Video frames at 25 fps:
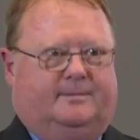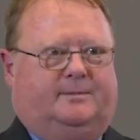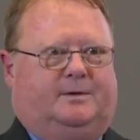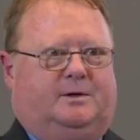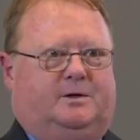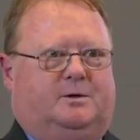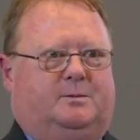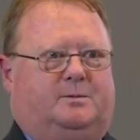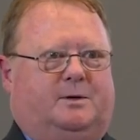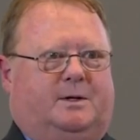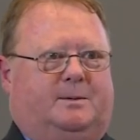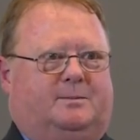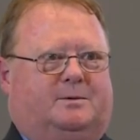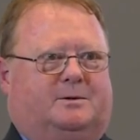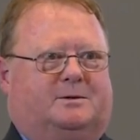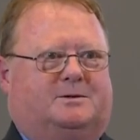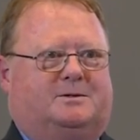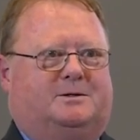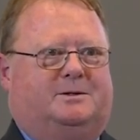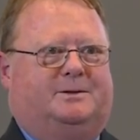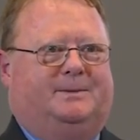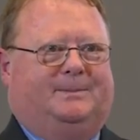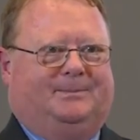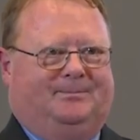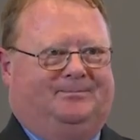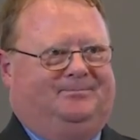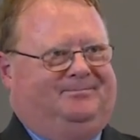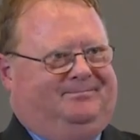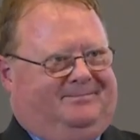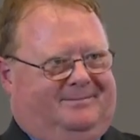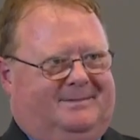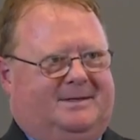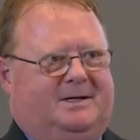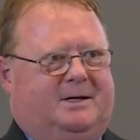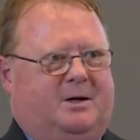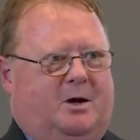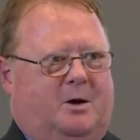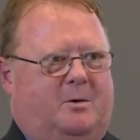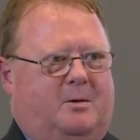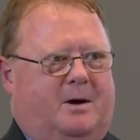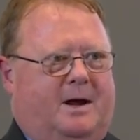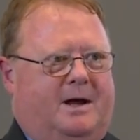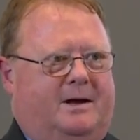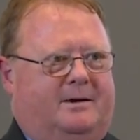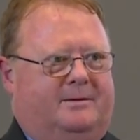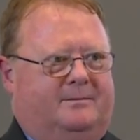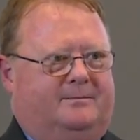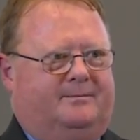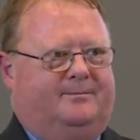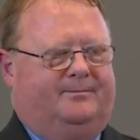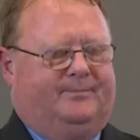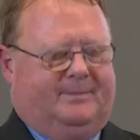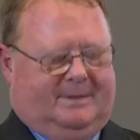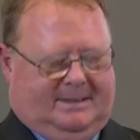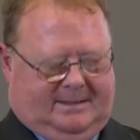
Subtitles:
you people to go away and